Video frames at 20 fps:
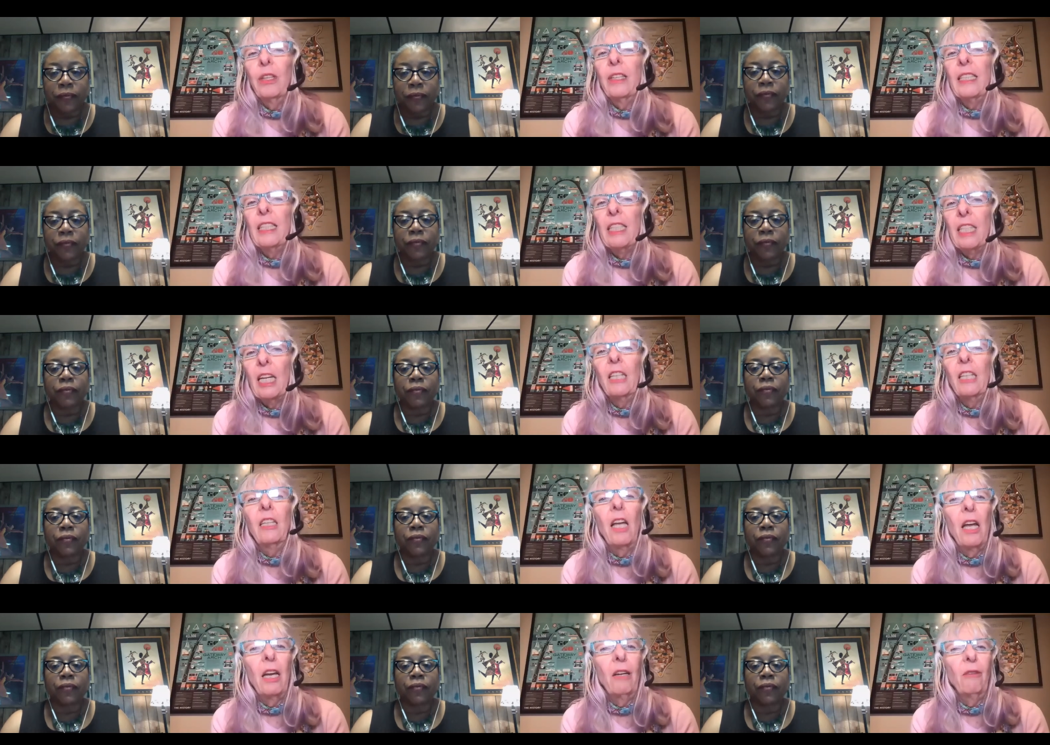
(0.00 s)
Speaker 1: the
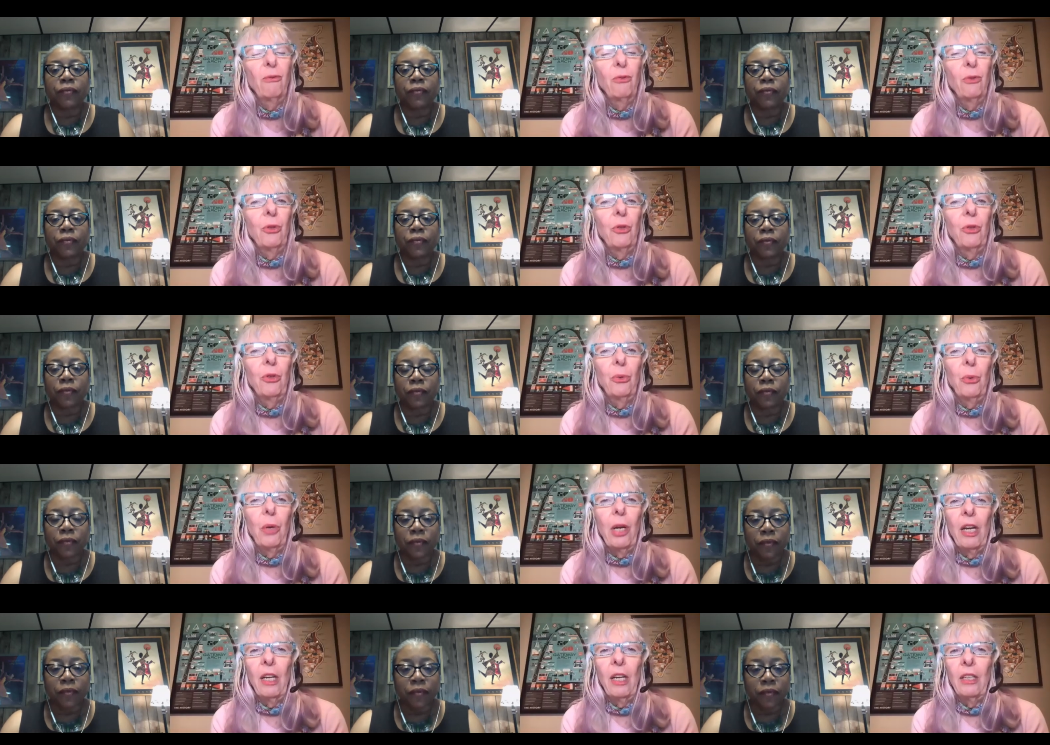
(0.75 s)
deadline for a
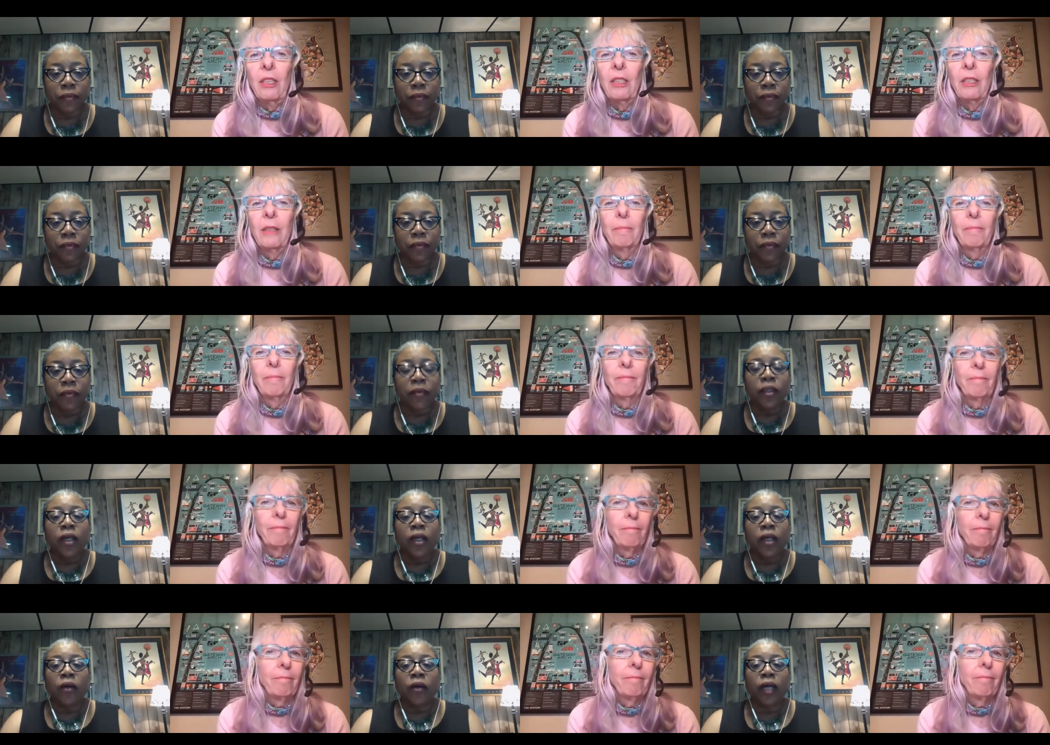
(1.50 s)
grant.
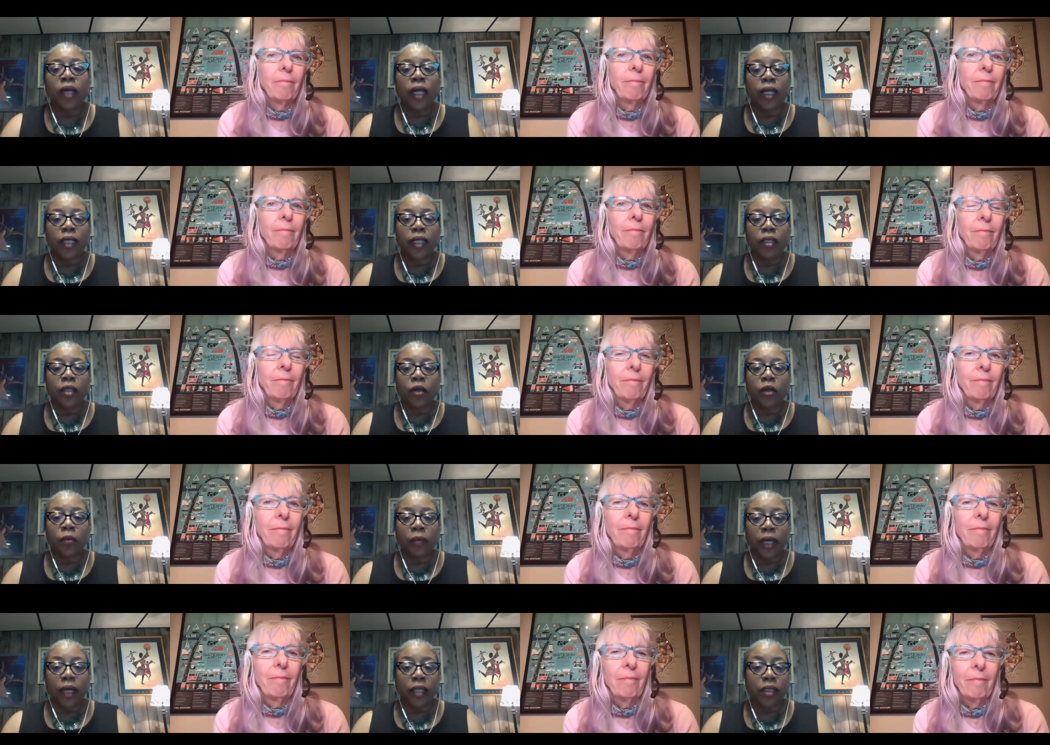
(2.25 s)
Speaker 2: Okay, let's go
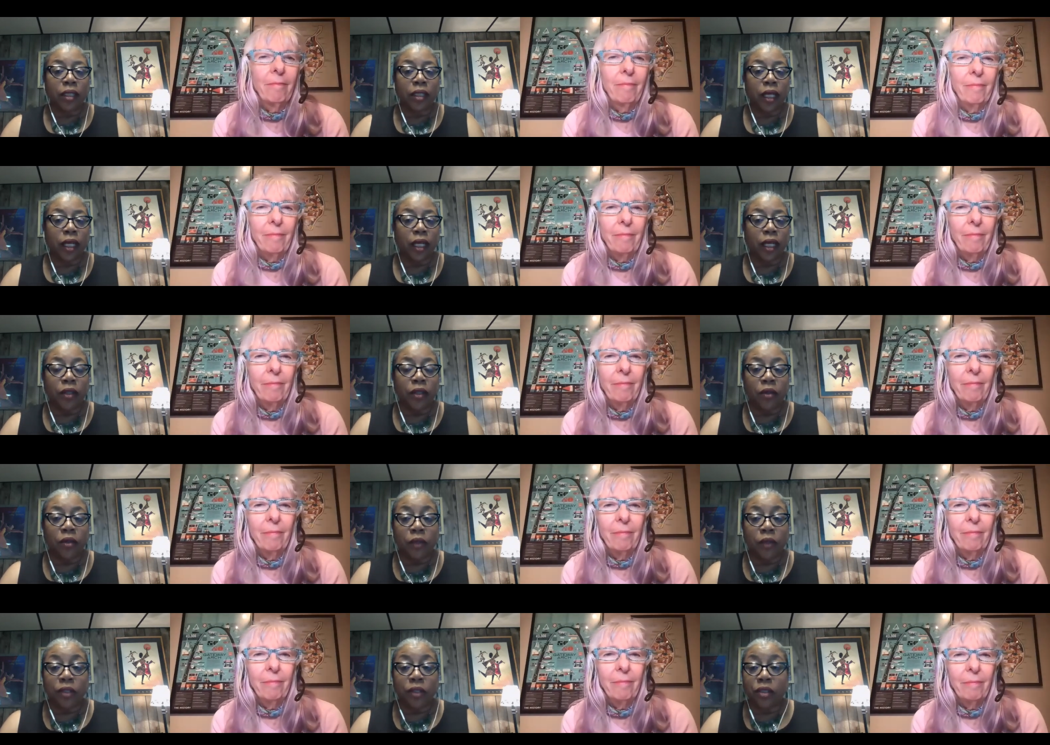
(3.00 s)
back to that other
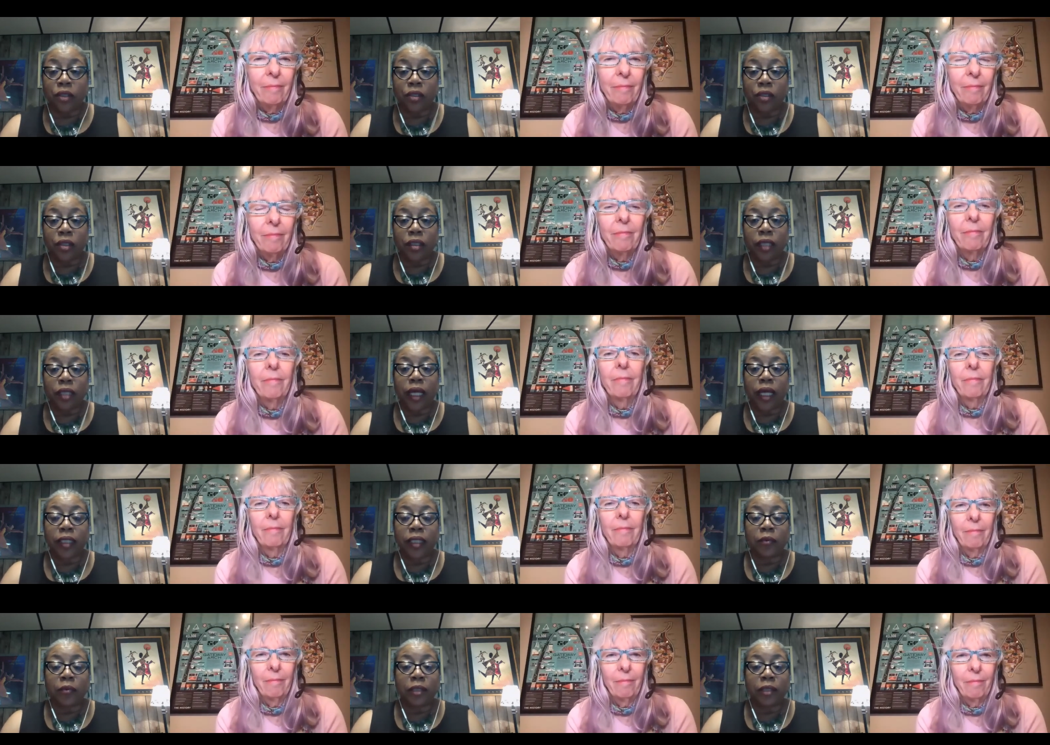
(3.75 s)
question you just
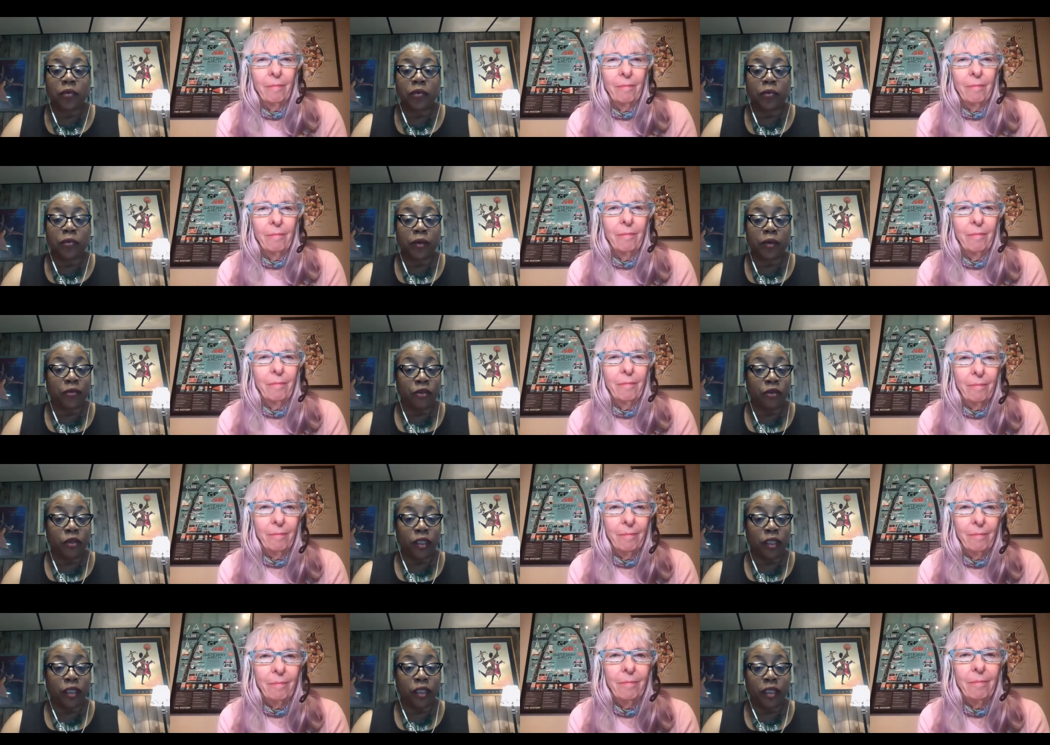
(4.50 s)
asked me as far
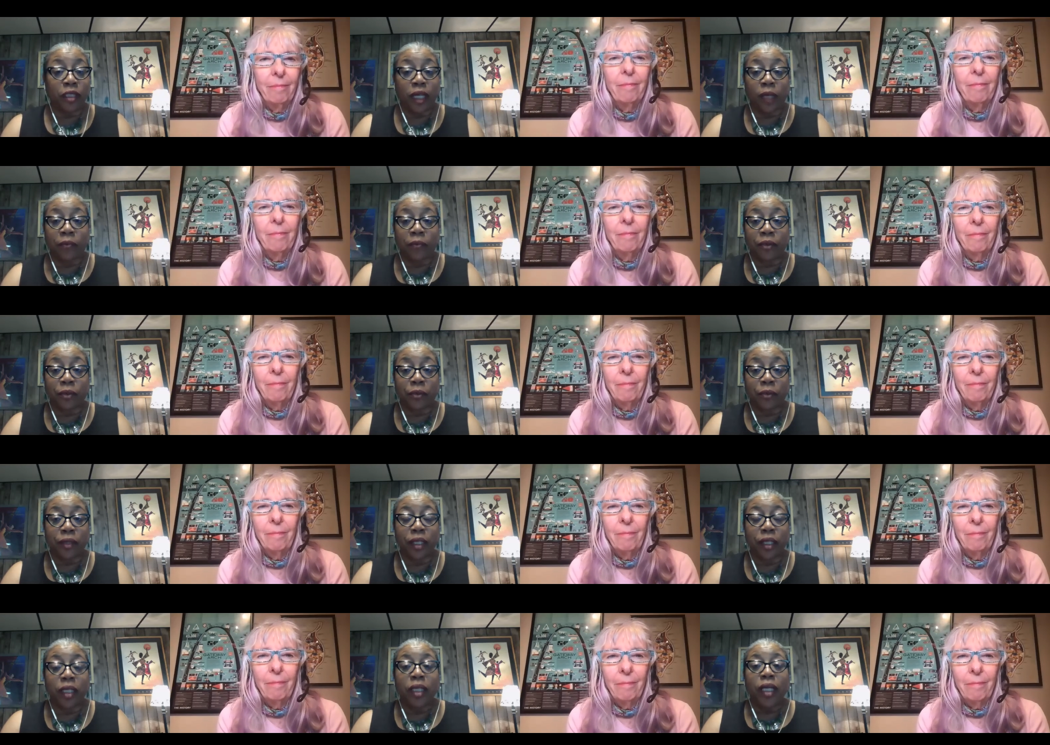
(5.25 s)
as the top
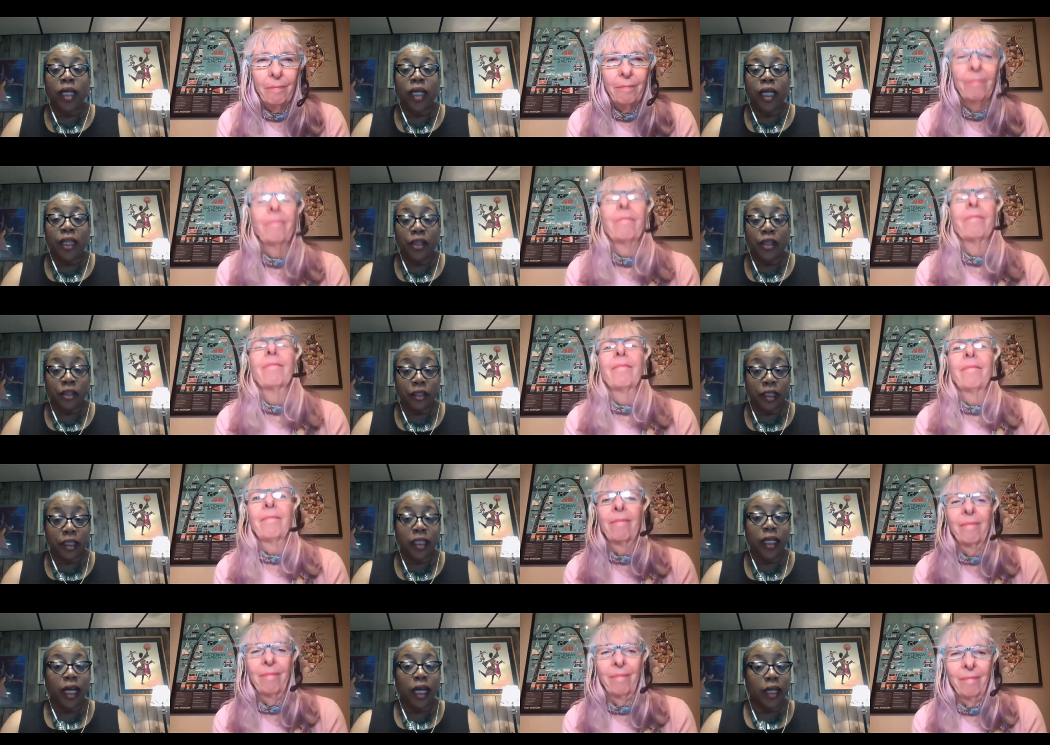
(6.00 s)
three. There's
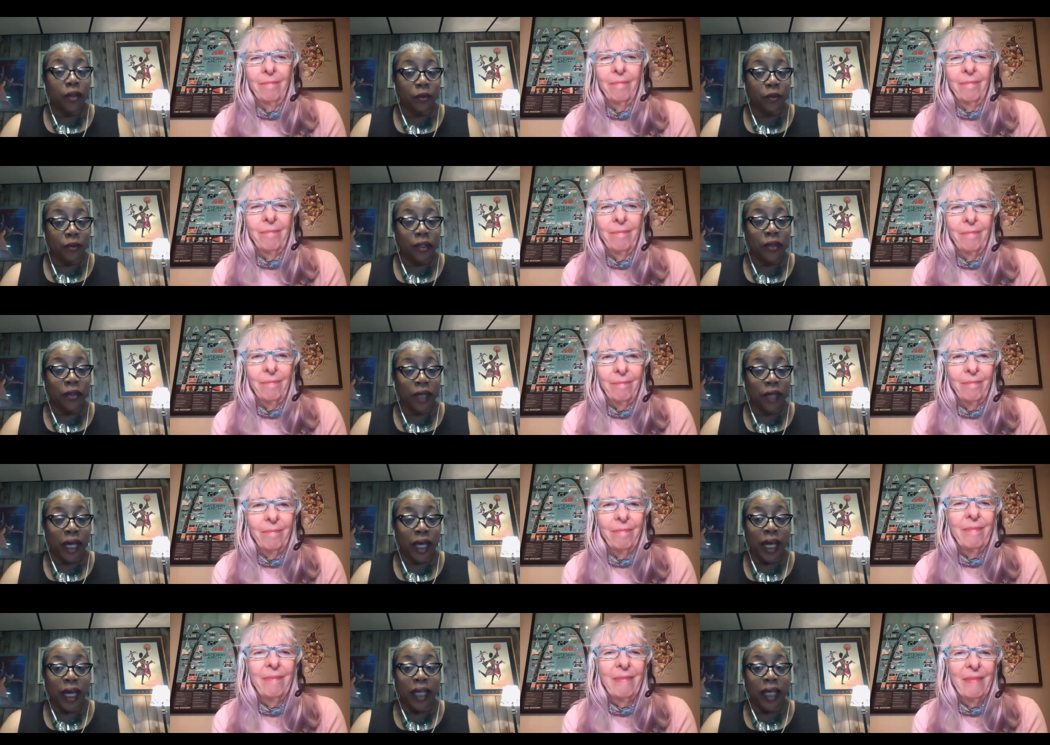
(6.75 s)
another one,
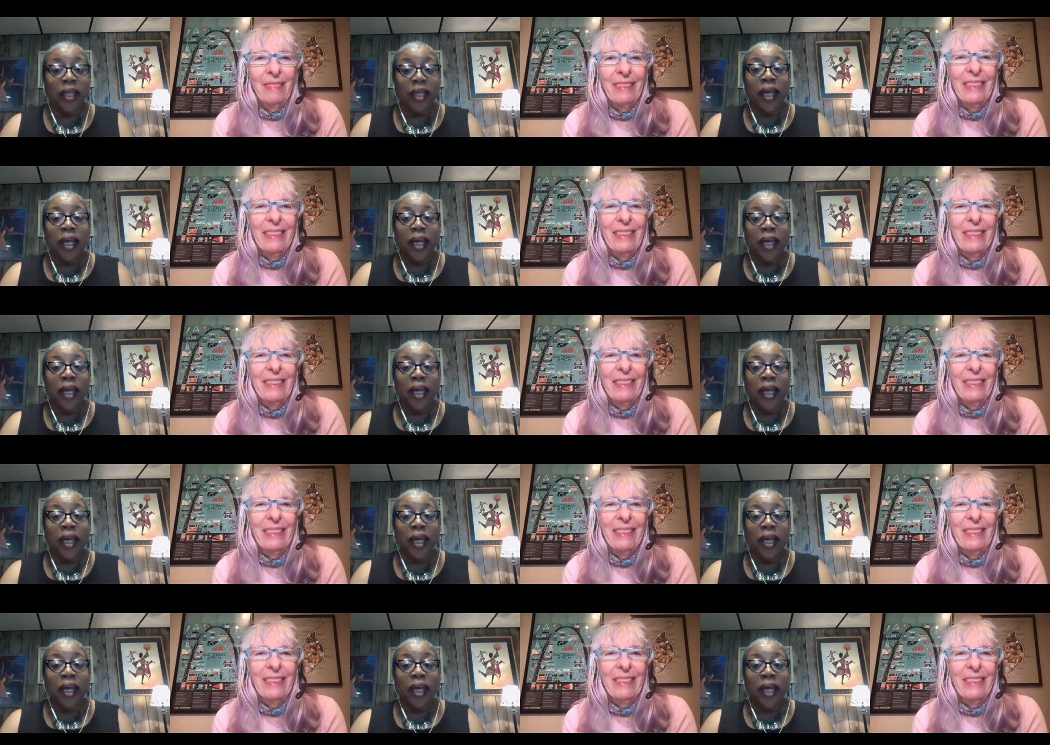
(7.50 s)
okay?